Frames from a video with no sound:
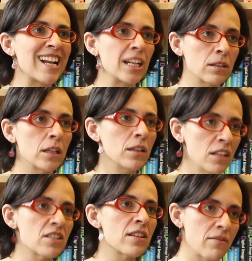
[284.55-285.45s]
and it
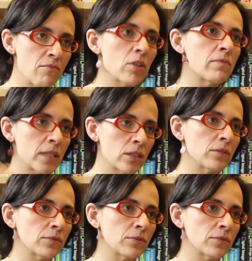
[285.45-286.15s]
needs the involvement